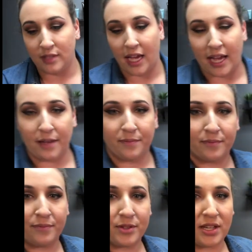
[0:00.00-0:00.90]
Okay,
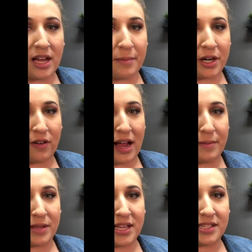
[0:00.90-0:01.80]
so now I'm gonna
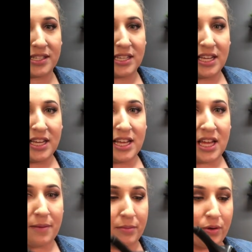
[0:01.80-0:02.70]
grab this
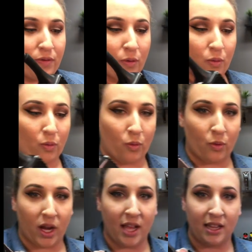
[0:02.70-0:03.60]
and move
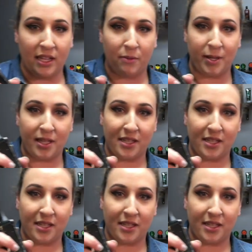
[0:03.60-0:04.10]
really